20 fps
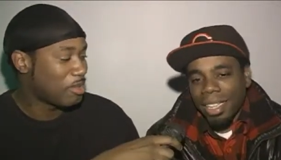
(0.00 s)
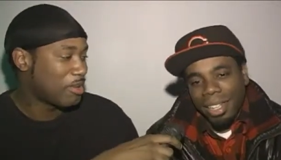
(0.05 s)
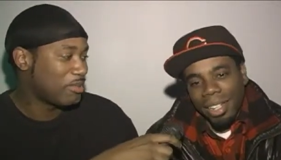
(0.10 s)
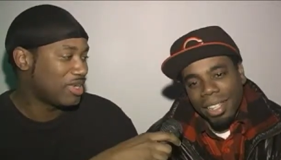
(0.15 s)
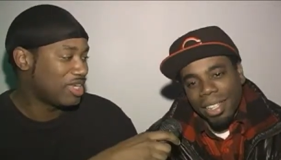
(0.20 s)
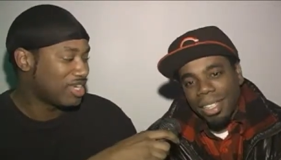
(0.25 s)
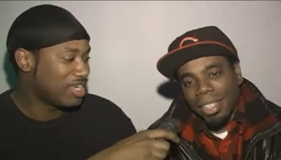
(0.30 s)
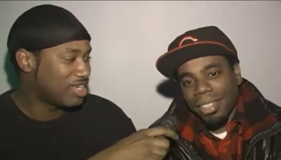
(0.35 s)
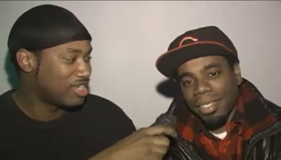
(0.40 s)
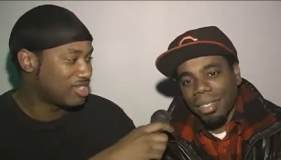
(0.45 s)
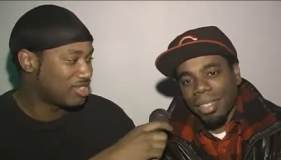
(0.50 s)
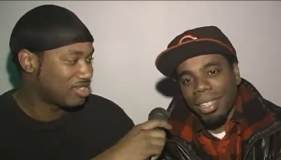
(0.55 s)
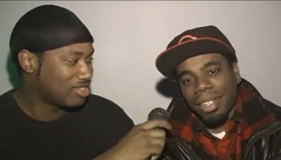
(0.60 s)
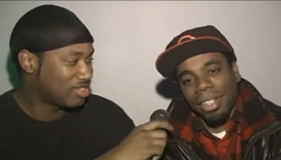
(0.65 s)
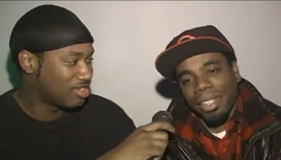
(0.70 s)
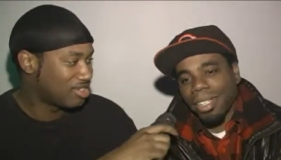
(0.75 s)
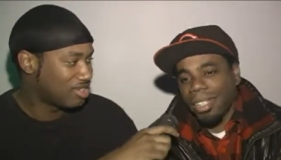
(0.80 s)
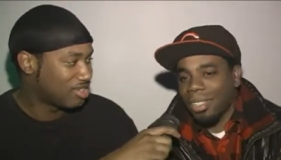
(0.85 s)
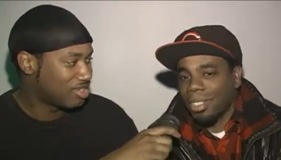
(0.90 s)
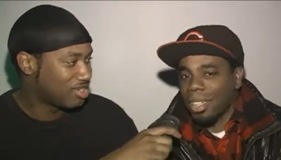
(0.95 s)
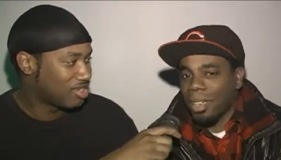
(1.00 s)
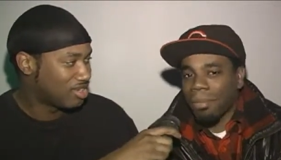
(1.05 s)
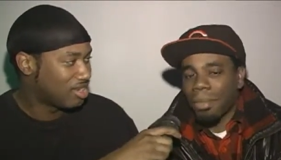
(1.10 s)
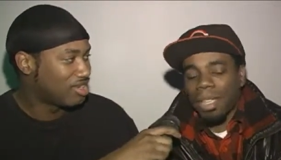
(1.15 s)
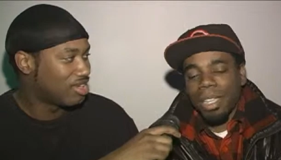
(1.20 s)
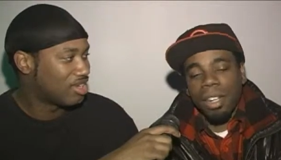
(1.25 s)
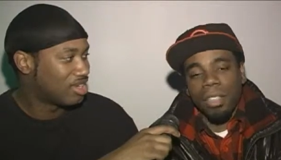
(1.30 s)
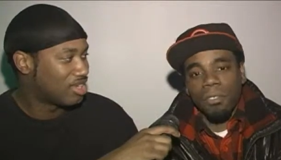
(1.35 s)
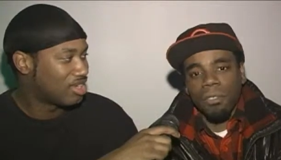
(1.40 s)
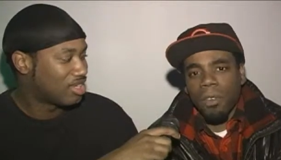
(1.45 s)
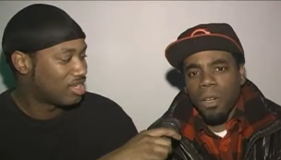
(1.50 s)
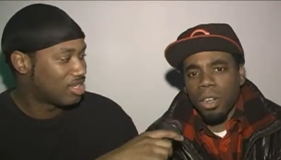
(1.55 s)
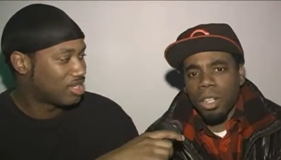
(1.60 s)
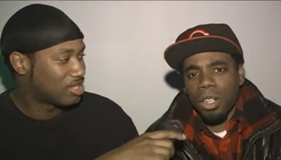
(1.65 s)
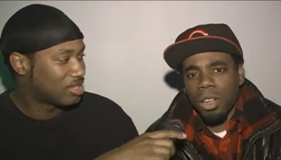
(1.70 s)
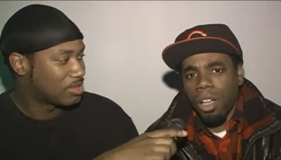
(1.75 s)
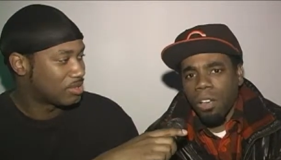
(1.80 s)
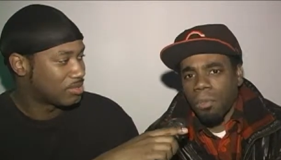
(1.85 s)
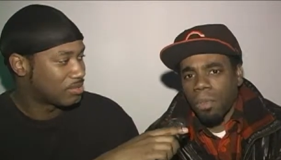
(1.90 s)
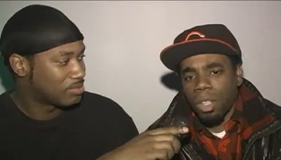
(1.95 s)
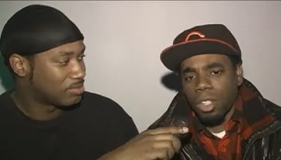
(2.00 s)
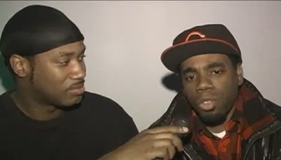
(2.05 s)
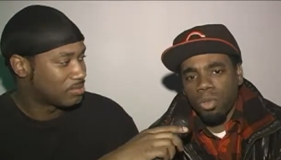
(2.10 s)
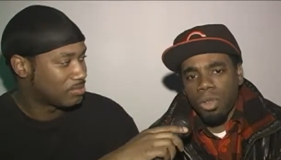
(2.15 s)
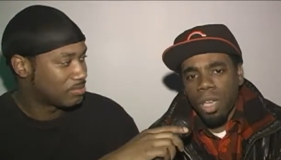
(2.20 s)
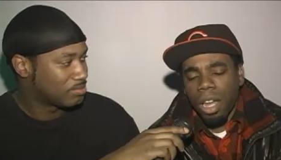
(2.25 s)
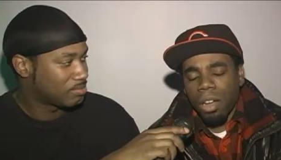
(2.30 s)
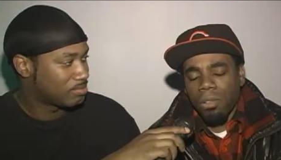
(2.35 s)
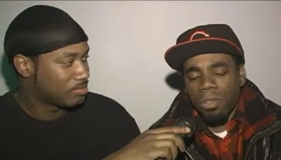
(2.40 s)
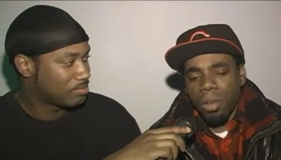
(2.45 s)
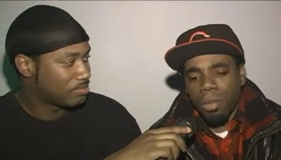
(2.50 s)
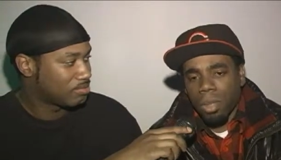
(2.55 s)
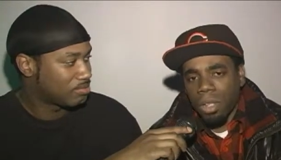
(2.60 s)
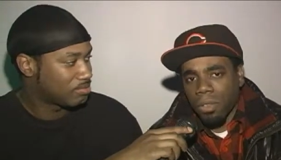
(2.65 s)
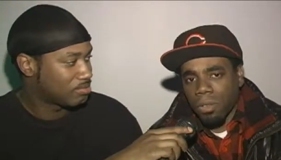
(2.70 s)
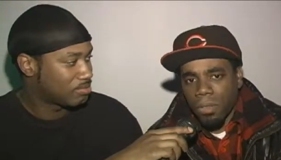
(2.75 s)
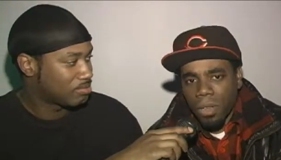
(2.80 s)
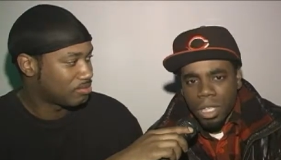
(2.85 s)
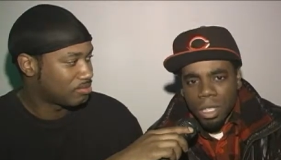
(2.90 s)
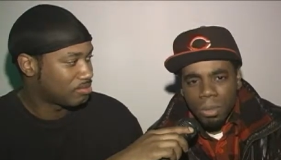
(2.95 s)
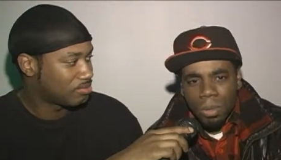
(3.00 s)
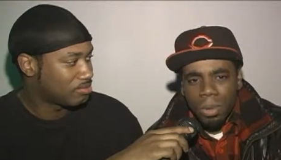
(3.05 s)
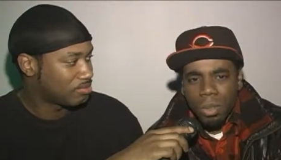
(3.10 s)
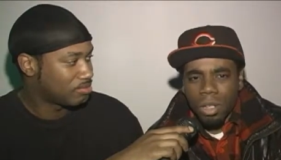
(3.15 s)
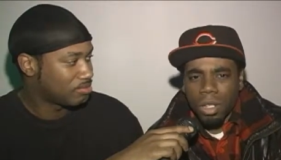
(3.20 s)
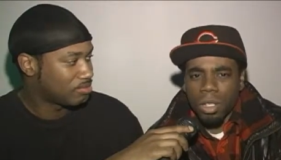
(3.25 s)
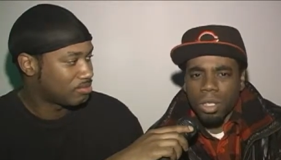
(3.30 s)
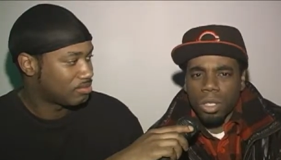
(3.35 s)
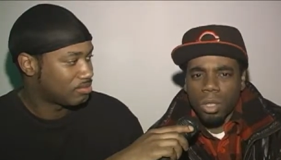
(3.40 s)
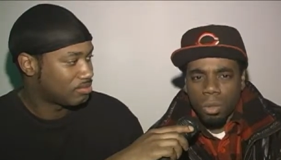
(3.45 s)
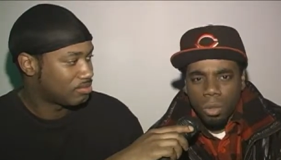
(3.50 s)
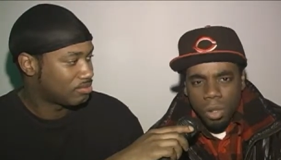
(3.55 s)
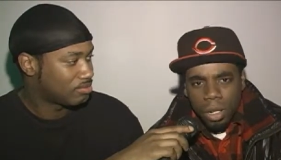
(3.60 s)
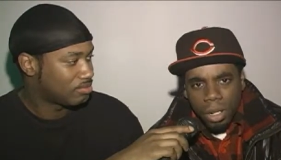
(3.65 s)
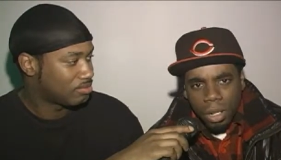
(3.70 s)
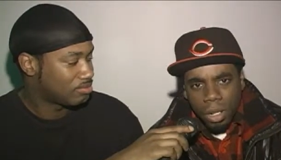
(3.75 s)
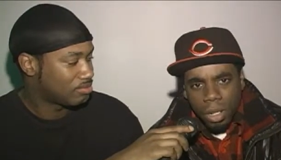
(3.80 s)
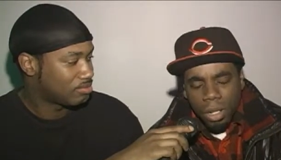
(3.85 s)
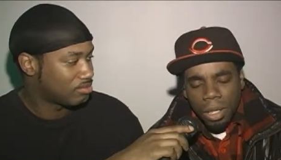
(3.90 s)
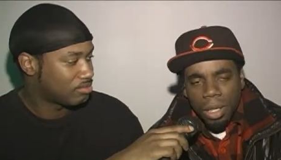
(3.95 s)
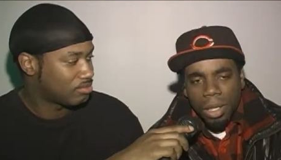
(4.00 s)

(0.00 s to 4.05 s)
Speaker 1: it is, it is. I mean, it's falling off, but you got to run with the Facebook and the Twitter,